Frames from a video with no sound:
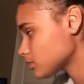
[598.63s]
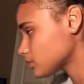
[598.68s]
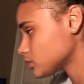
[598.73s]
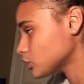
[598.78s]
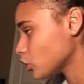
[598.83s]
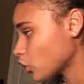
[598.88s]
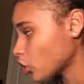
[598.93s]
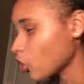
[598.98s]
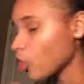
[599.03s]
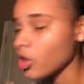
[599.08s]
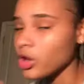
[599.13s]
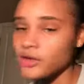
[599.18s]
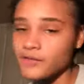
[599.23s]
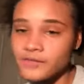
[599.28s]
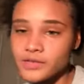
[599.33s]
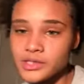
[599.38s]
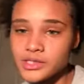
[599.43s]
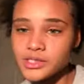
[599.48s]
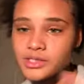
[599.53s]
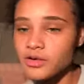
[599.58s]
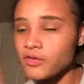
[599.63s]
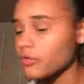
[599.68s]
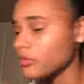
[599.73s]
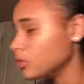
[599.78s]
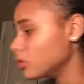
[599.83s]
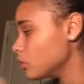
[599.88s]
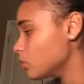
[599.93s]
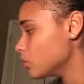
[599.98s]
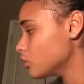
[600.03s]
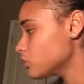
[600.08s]
not all of your stuff will
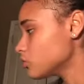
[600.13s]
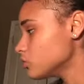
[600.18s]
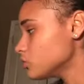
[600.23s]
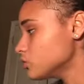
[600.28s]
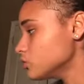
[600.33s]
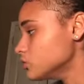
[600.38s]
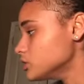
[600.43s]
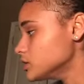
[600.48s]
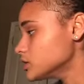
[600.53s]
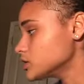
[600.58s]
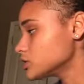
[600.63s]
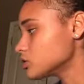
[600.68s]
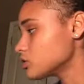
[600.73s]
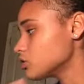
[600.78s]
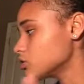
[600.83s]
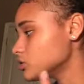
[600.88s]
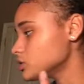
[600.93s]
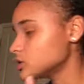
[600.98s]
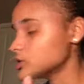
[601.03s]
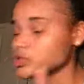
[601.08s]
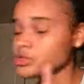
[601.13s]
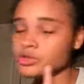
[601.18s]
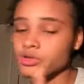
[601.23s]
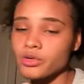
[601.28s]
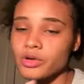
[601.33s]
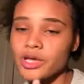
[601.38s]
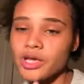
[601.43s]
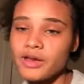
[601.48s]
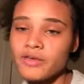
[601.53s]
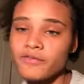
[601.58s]
go through
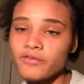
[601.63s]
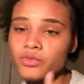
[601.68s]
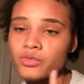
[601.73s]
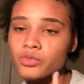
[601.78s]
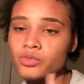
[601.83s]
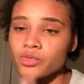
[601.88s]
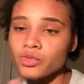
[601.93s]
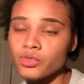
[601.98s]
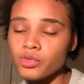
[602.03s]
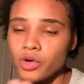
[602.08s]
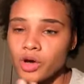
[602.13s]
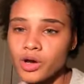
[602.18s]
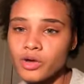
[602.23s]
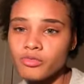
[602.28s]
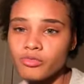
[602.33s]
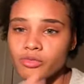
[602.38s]
DistroKid if you do not